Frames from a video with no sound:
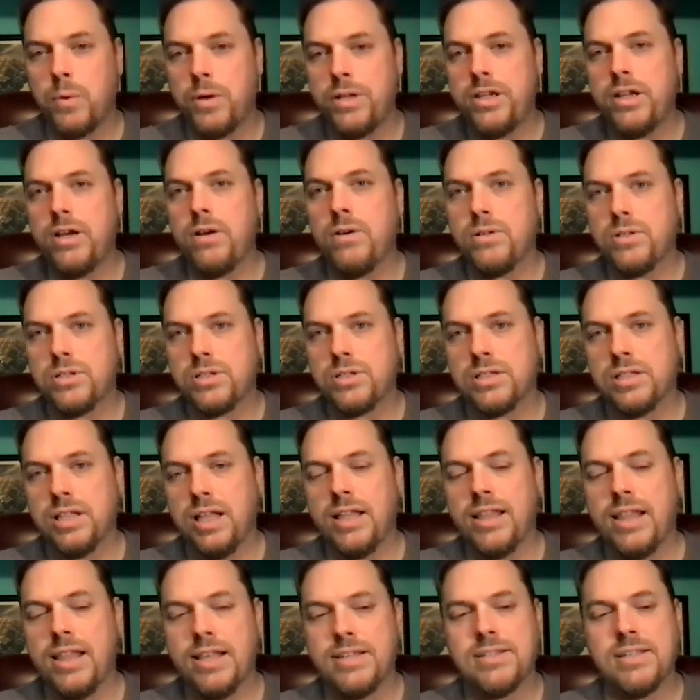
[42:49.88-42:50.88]
window
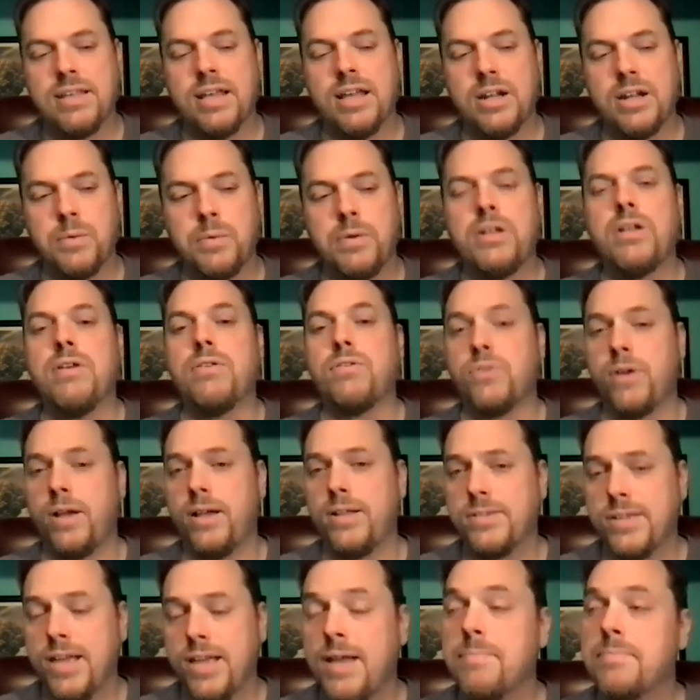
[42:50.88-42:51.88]
that slotted window
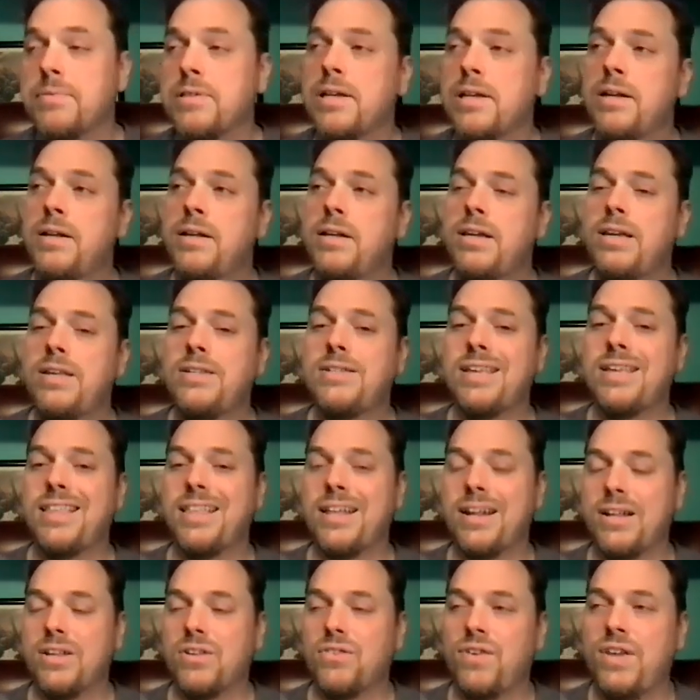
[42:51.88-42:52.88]
Trans Ams. You can see that
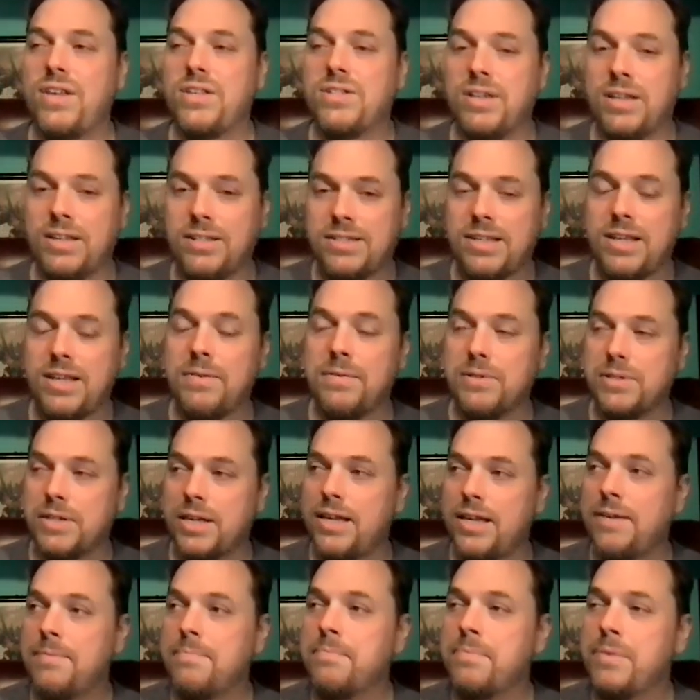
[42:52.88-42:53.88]
on his feet, so you can see it was
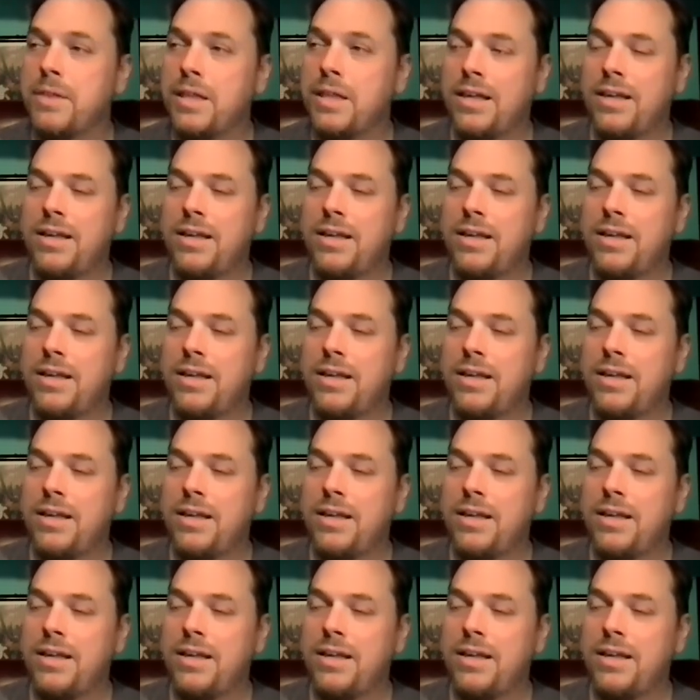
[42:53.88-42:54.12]
him.